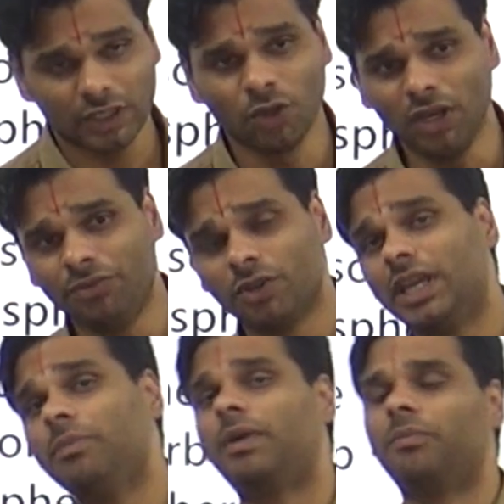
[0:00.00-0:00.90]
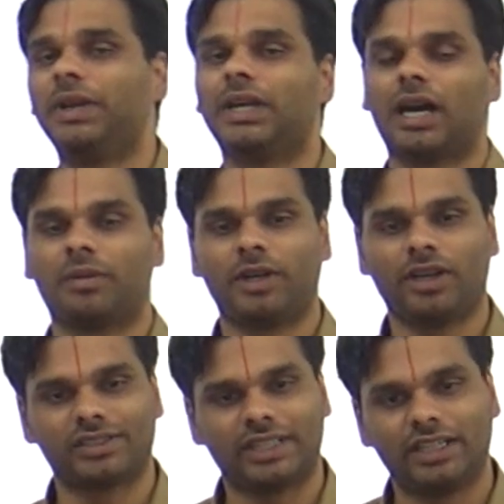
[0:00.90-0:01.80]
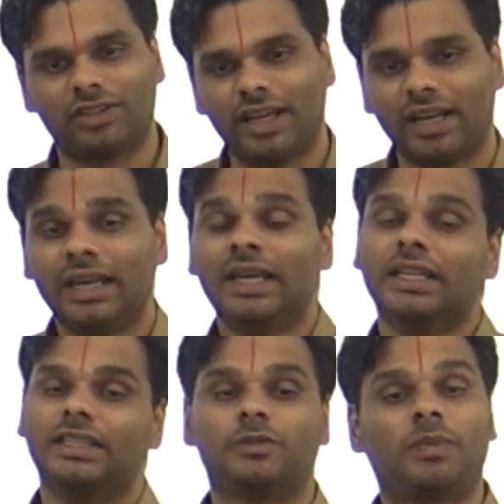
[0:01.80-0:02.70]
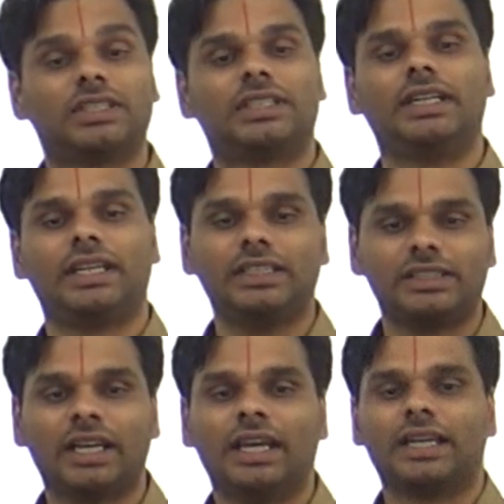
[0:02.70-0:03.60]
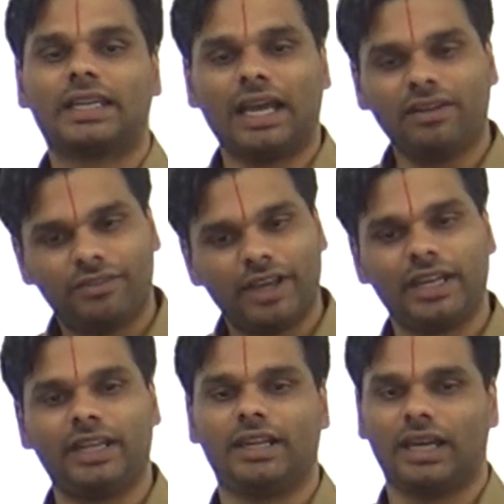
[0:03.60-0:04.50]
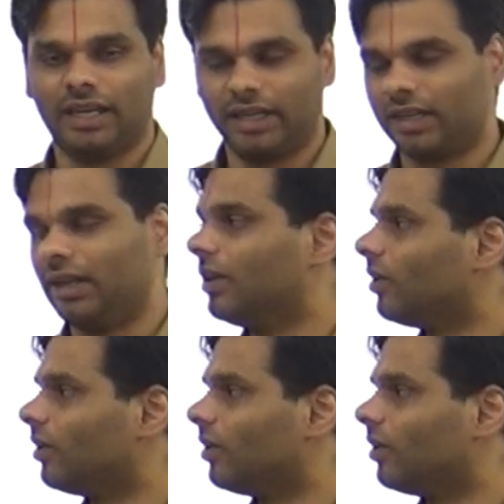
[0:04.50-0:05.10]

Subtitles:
So if you keep pumping carbon dioxide into air, this percentage can vary a little.